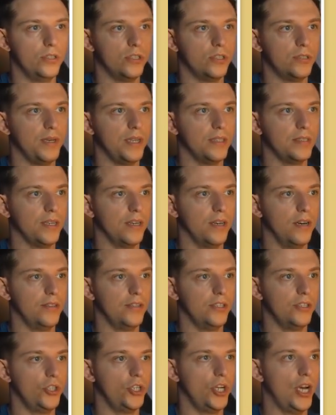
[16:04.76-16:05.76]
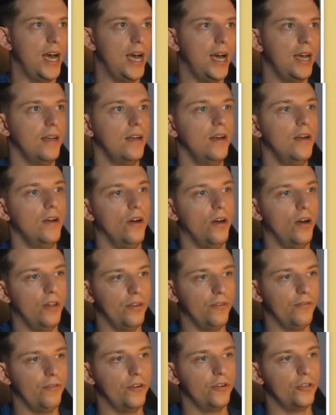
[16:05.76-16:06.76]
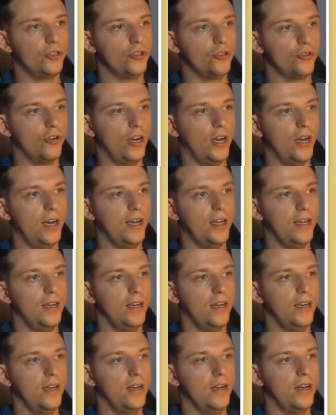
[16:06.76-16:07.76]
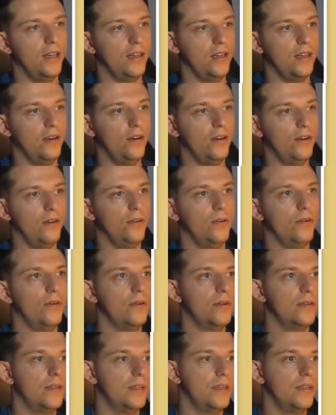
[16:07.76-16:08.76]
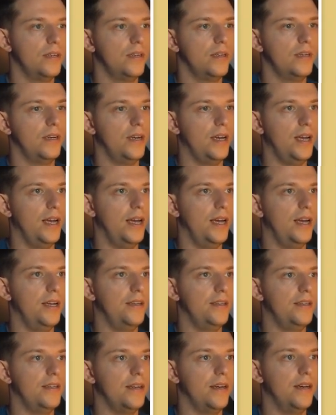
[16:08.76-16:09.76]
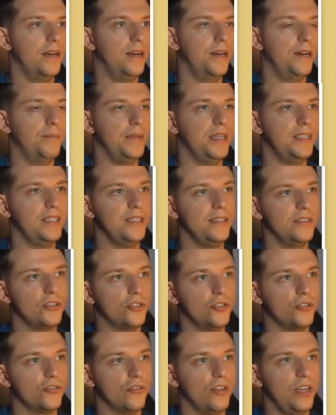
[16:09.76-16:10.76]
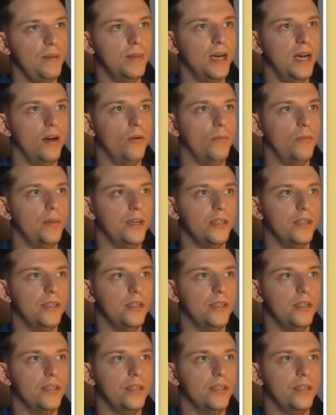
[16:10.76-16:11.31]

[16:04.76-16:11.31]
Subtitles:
just because it got the chat on the first try. Hello. And it didn't stream out, but